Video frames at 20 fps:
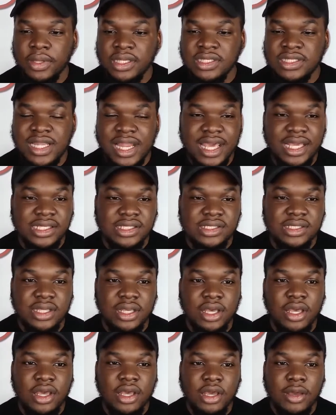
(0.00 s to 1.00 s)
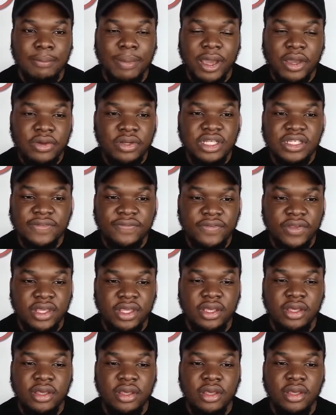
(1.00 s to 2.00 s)
legs, got back on his
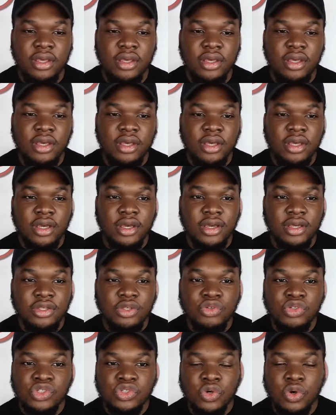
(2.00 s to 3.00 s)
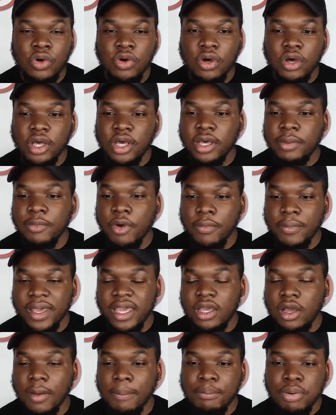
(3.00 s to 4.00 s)
feet, you saw
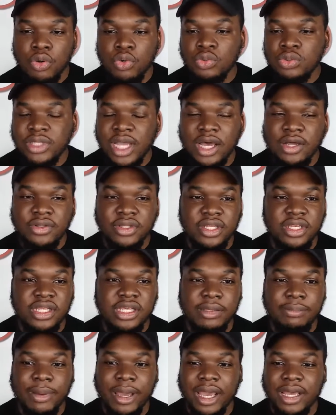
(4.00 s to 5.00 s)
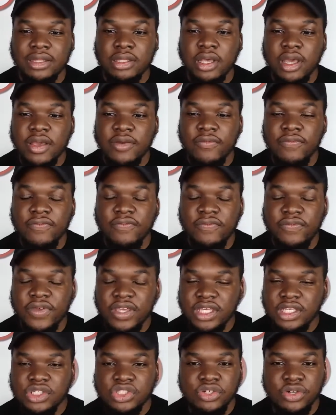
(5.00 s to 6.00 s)
Omega pull down the knee pad.
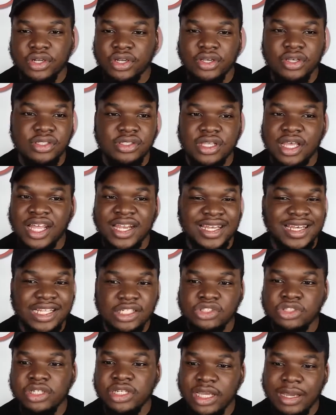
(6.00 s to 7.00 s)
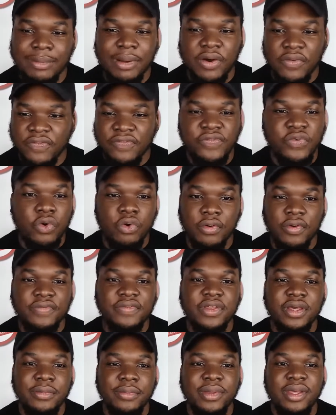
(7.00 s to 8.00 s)
V-triggers, literally about 4 of
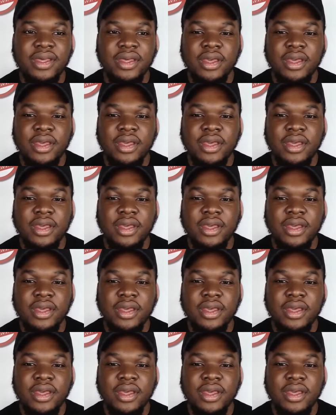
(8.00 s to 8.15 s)
them.